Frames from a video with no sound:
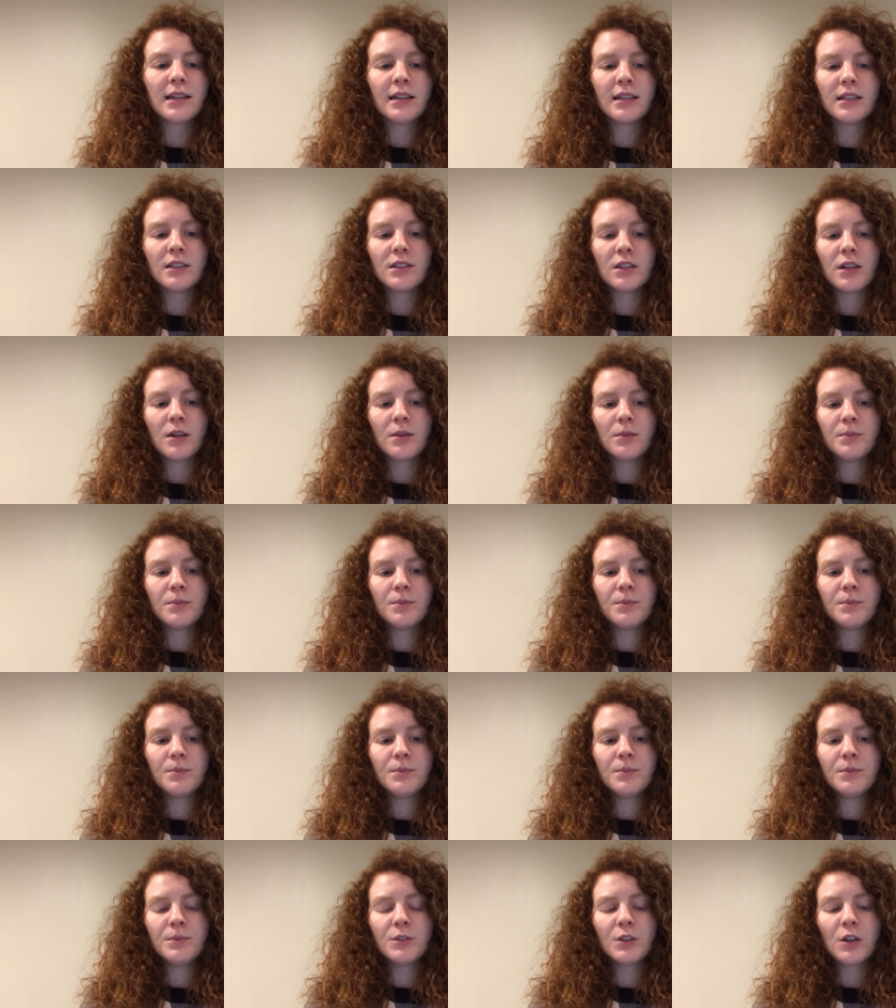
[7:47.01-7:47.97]
and it
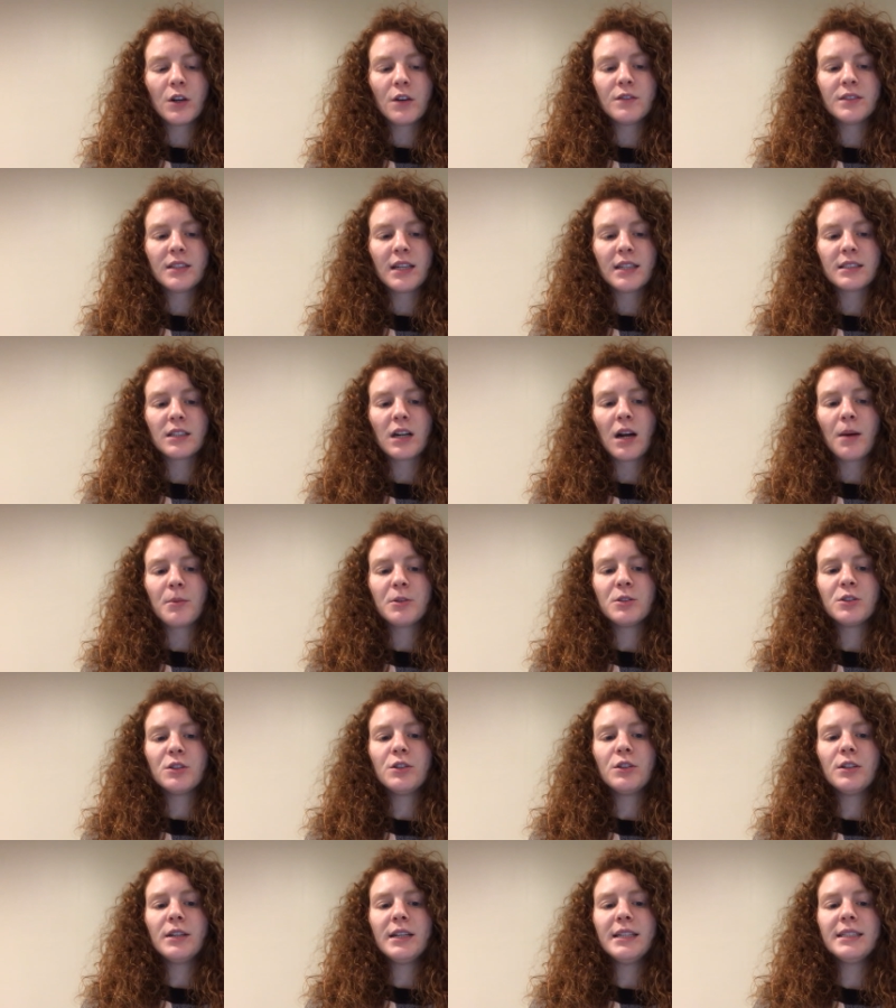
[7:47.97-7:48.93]
serves as an
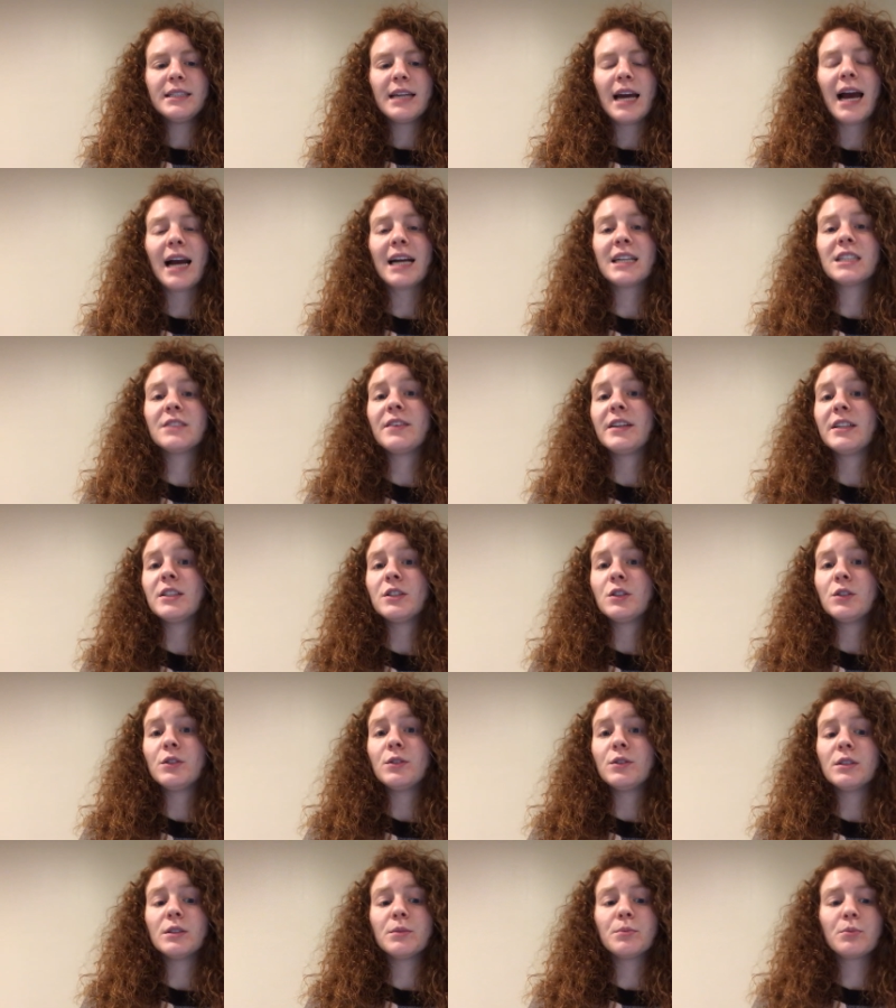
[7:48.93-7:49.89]
opportunity to activate
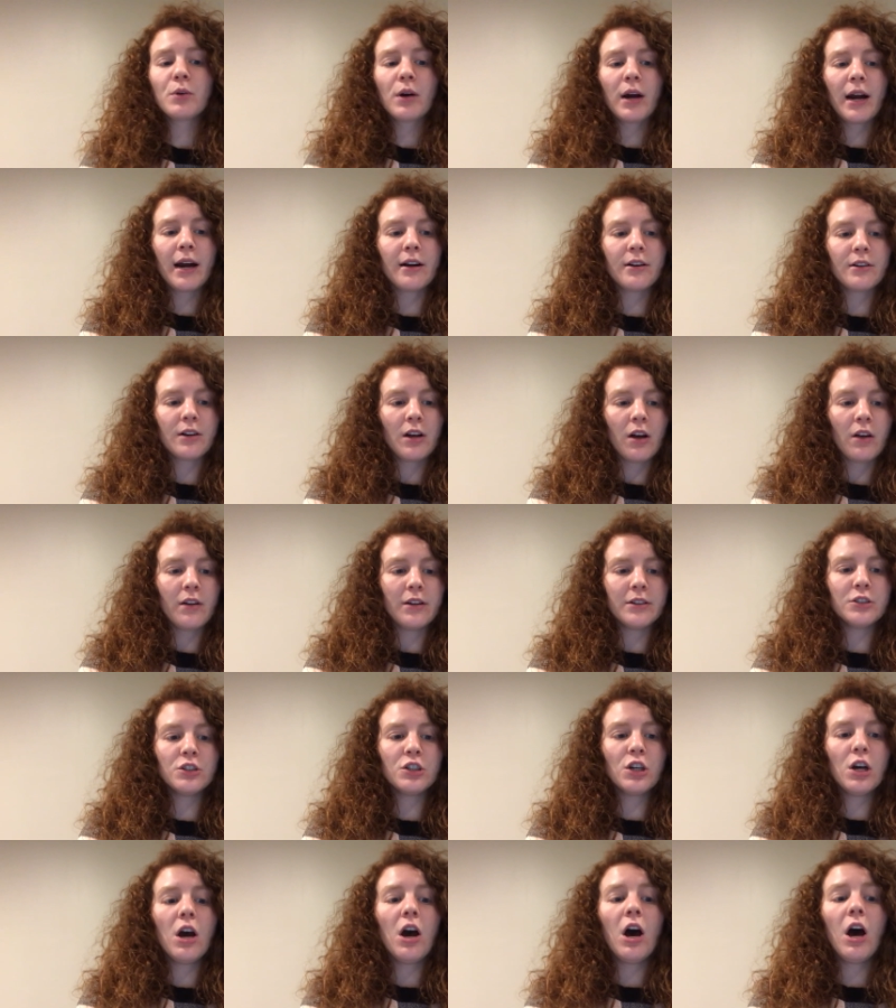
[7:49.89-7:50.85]
students' prior
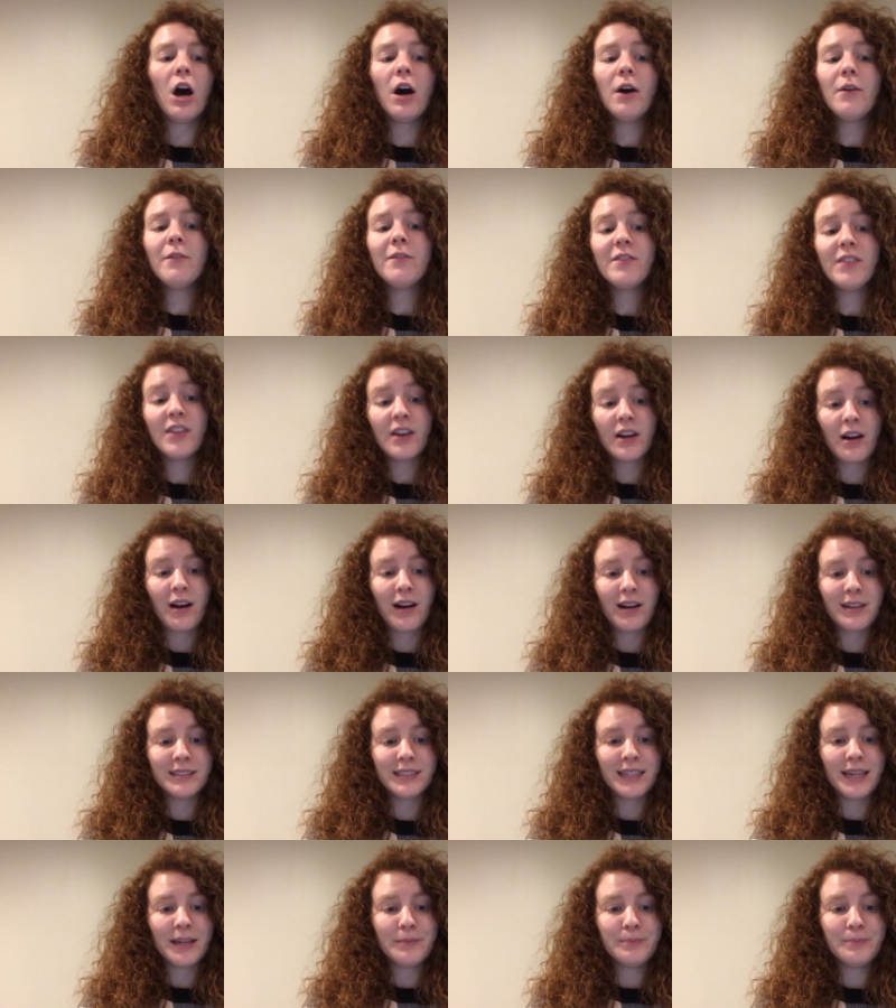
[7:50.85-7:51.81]
knowledge of the
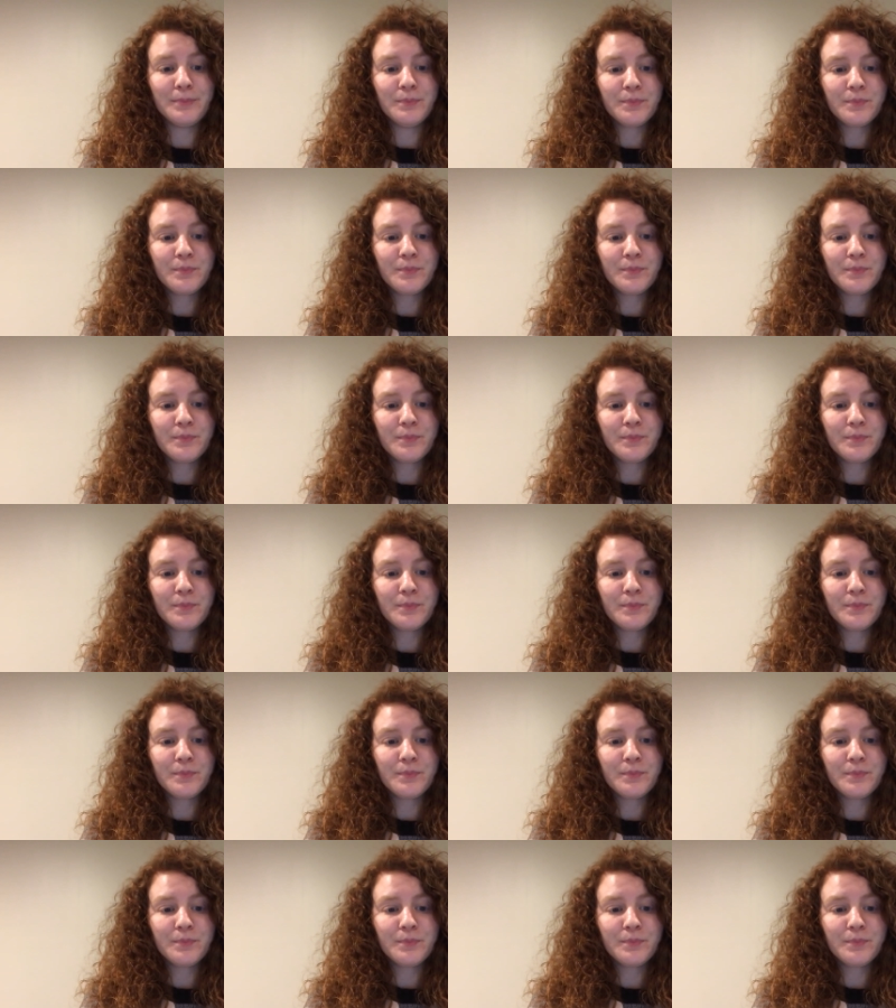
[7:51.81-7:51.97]
content.